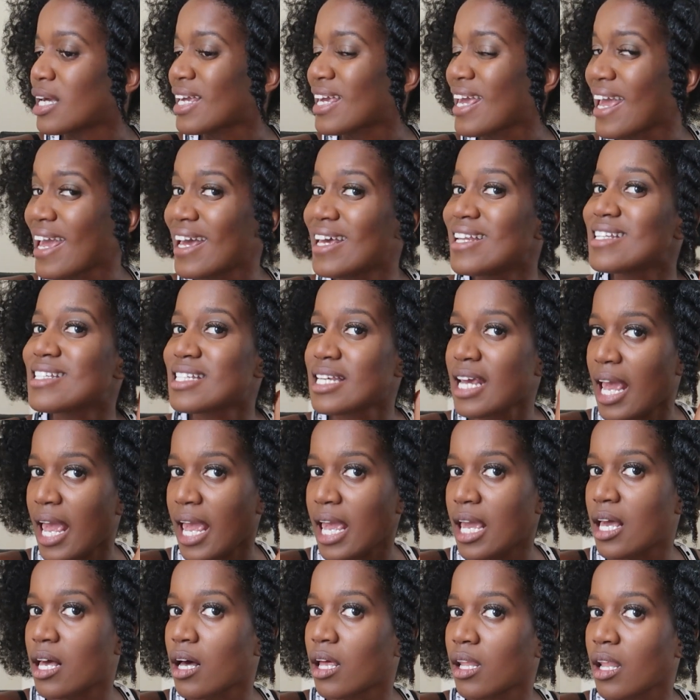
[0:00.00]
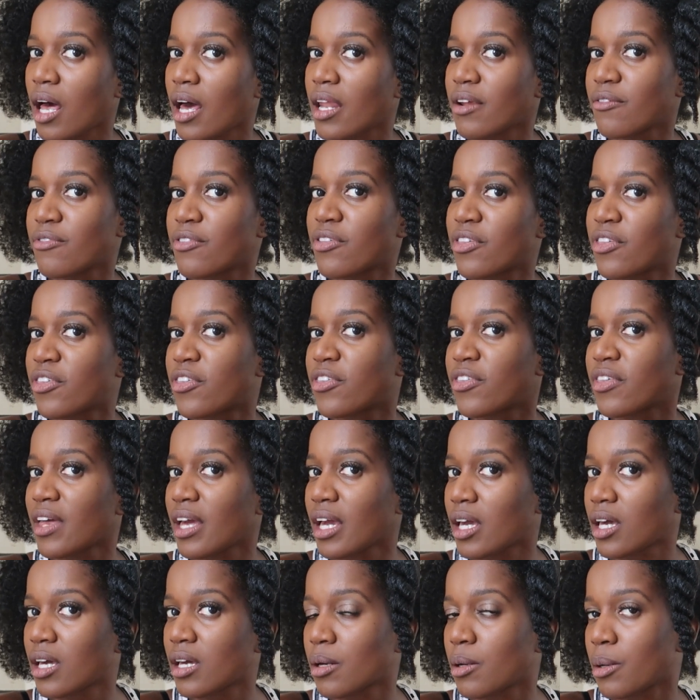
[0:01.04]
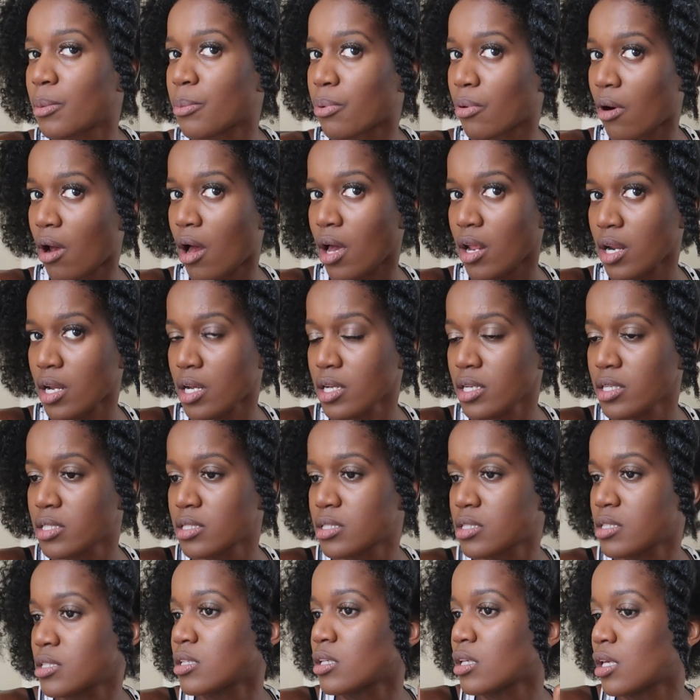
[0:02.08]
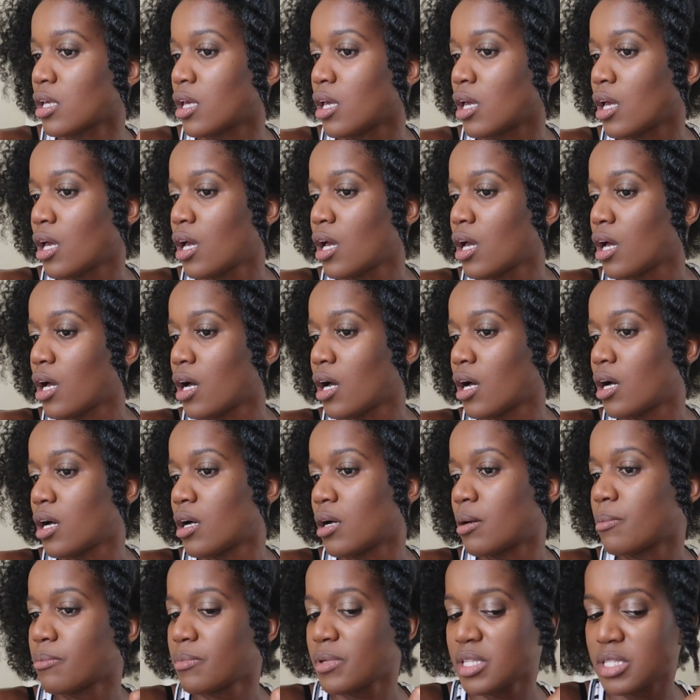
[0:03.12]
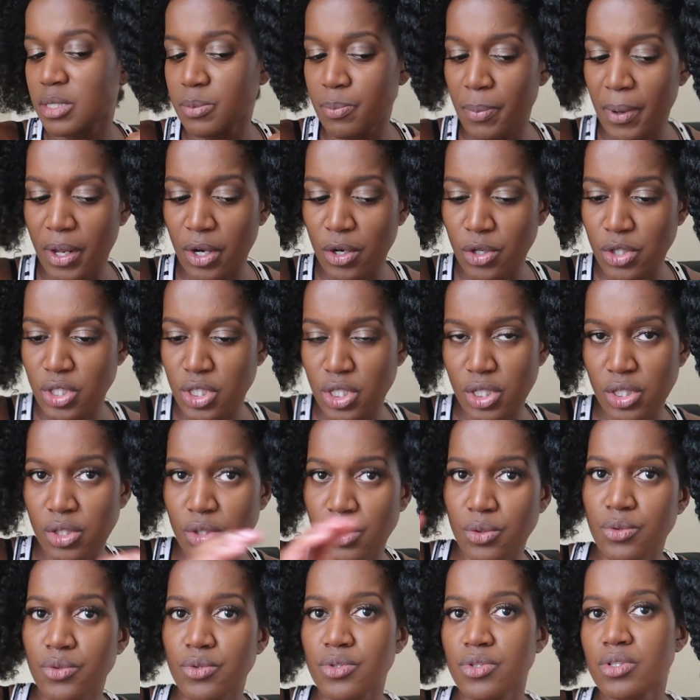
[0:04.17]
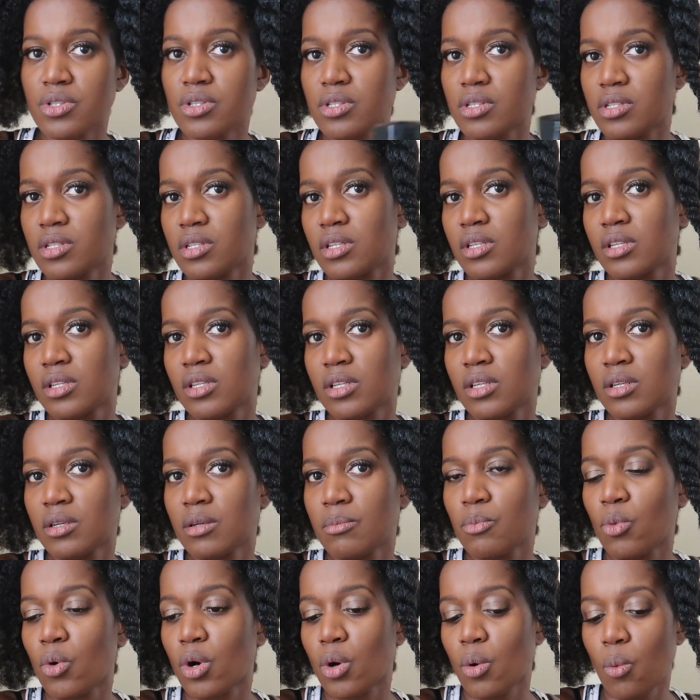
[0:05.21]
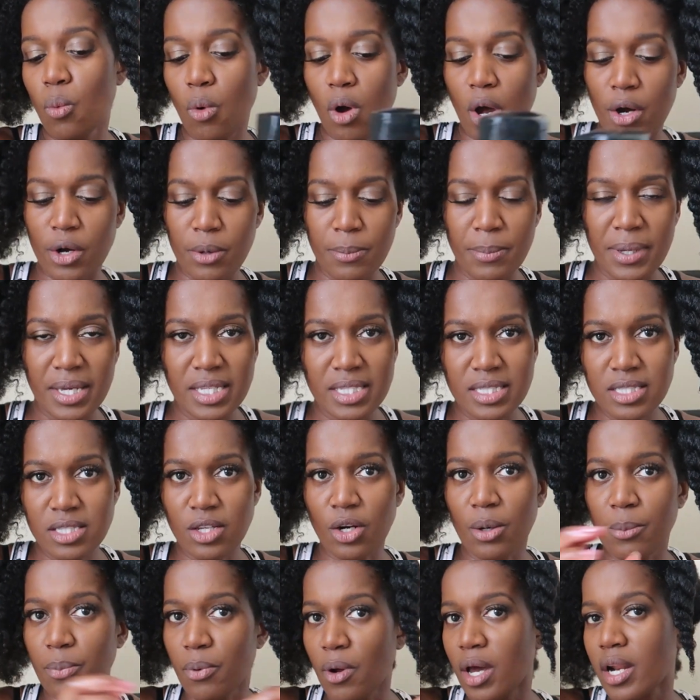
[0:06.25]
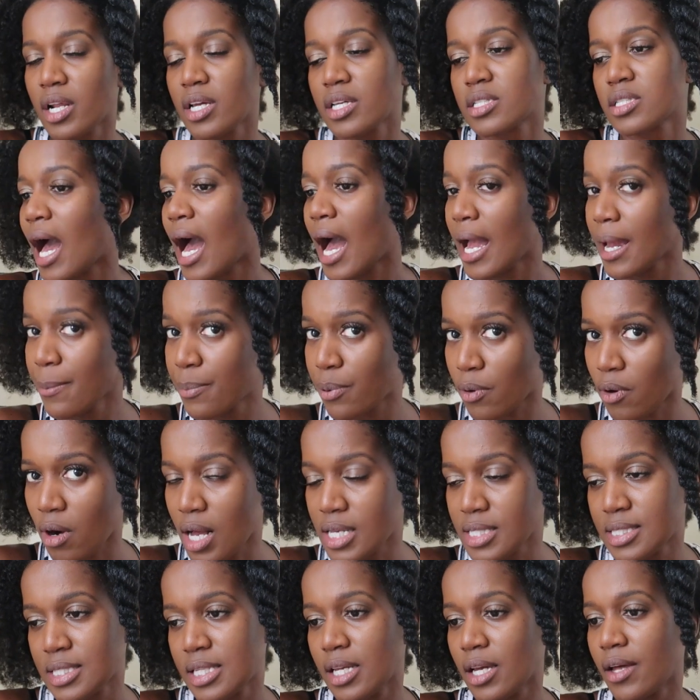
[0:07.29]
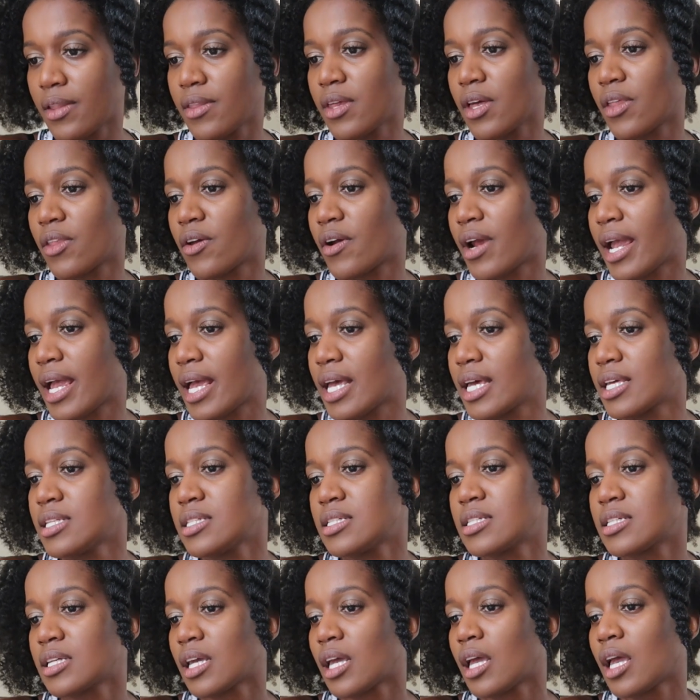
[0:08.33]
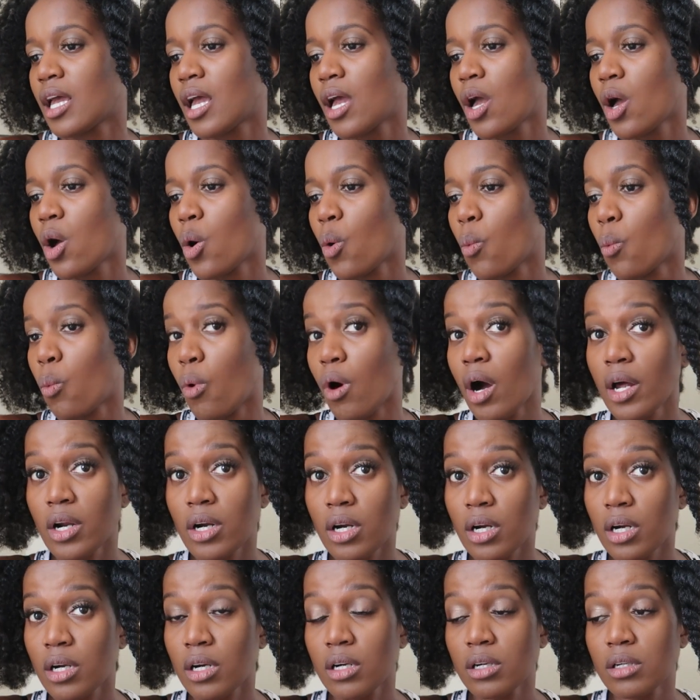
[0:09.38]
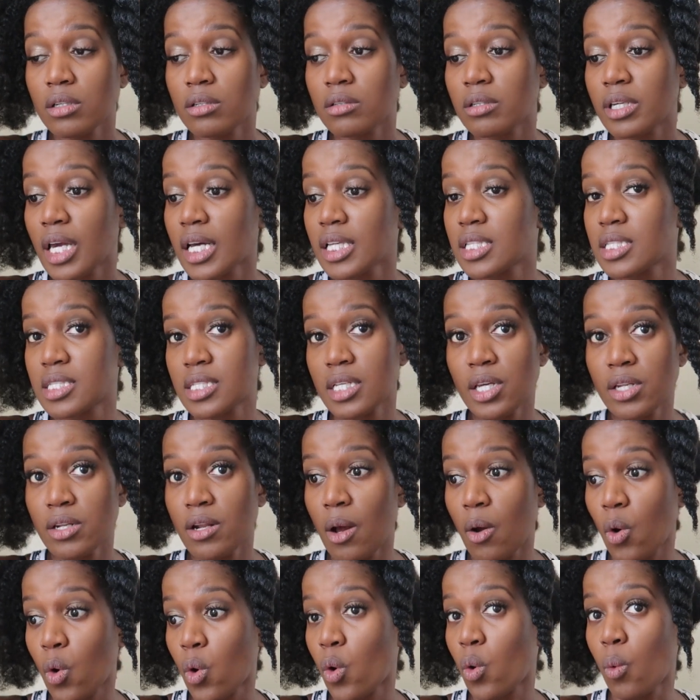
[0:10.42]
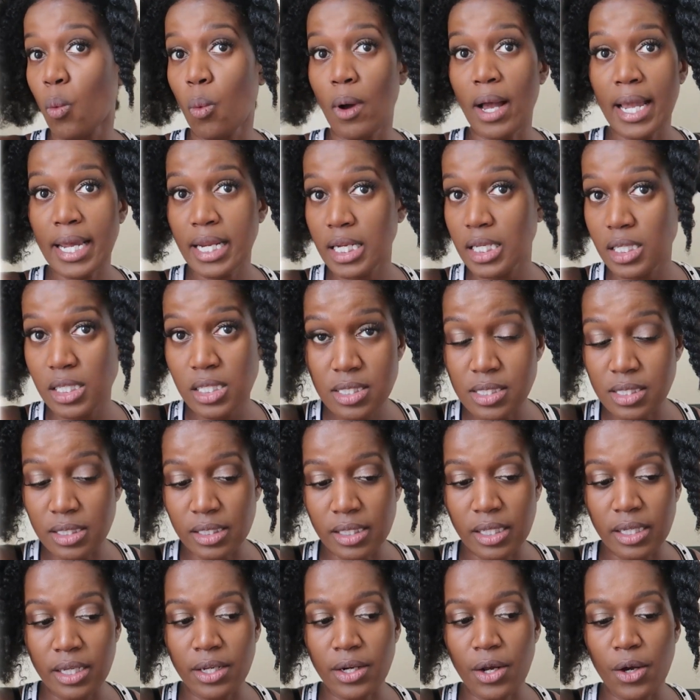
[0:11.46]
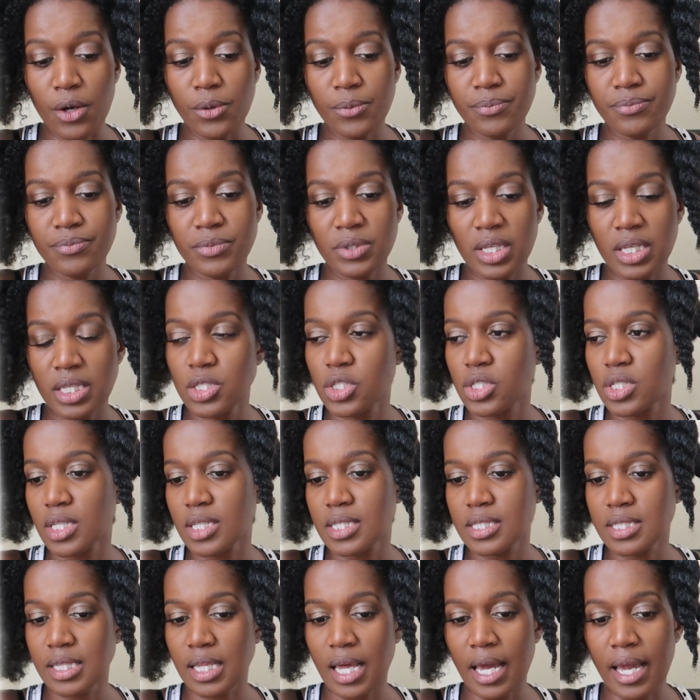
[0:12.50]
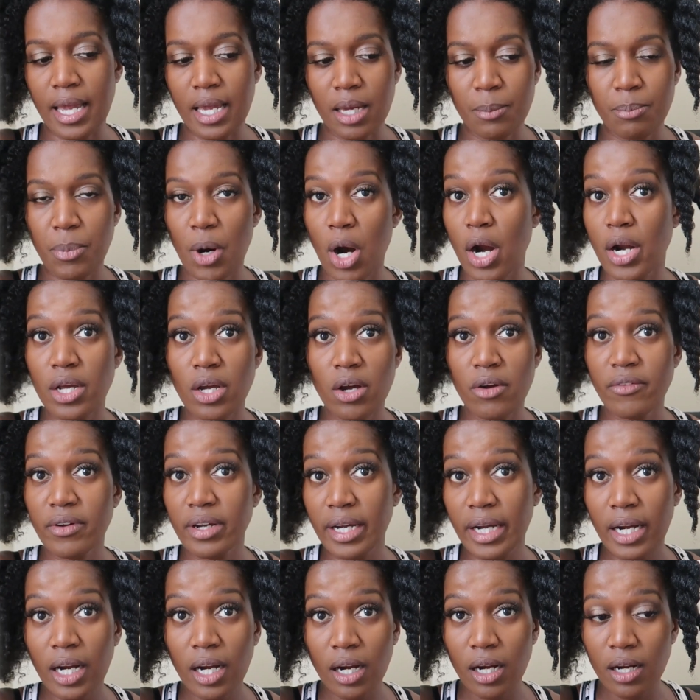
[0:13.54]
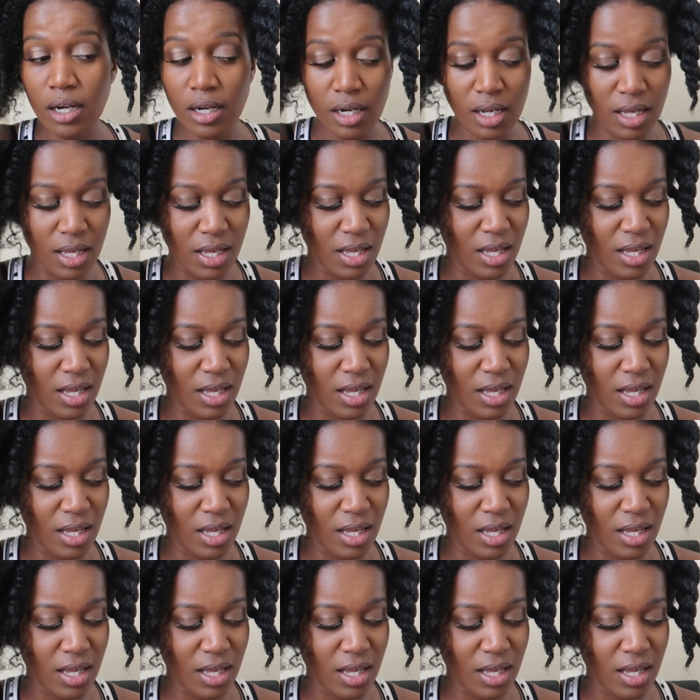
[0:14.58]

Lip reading: can't take a lot of thick products. It's better to use more water-based thinner products. High porosity, on the other hand, water gets in quite easily, you know? It's just like, party over here.